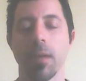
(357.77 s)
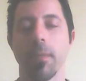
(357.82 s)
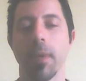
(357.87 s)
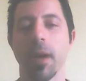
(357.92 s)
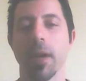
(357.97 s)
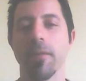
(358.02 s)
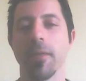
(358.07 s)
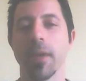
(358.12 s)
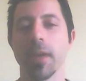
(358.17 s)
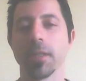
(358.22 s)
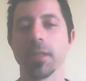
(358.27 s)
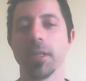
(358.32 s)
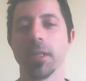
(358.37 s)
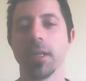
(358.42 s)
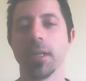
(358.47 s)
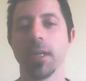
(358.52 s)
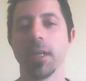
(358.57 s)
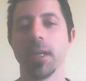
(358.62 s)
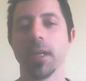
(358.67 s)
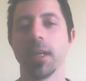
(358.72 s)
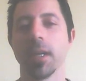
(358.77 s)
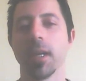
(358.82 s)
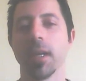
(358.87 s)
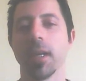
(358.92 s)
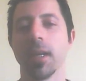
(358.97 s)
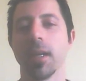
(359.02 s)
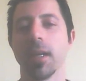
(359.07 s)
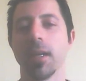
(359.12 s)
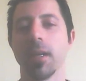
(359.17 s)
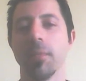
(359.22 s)
by investing in
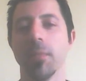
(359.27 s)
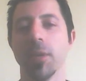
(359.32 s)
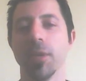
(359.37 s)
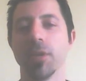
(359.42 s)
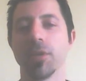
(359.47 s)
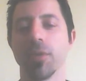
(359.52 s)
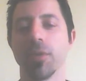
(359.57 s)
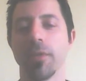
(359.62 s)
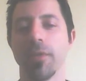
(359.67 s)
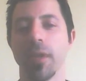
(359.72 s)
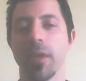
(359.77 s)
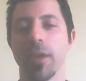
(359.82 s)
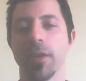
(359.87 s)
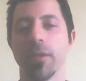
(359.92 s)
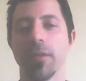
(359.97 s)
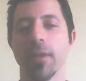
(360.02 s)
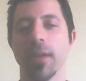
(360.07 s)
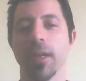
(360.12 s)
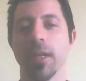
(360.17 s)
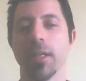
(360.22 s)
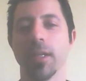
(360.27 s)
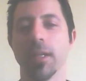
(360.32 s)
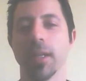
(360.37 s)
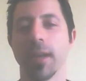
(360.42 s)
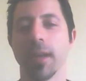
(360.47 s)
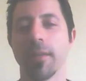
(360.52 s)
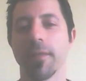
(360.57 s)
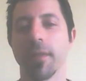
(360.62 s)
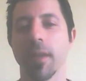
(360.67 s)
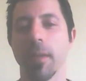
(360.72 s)
a mutual fund or an
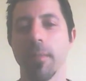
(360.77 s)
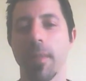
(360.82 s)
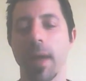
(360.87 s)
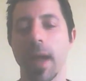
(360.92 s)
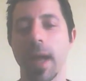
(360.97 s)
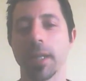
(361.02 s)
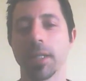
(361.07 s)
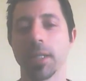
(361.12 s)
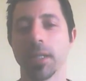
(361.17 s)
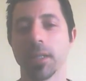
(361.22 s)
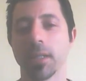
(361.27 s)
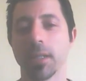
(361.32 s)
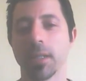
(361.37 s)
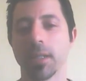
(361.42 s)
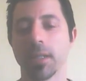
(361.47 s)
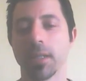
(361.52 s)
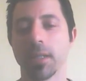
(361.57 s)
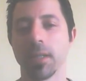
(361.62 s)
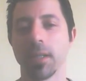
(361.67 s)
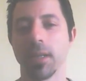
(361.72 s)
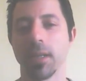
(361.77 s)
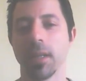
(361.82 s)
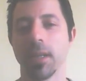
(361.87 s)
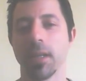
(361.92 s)
ETF that matches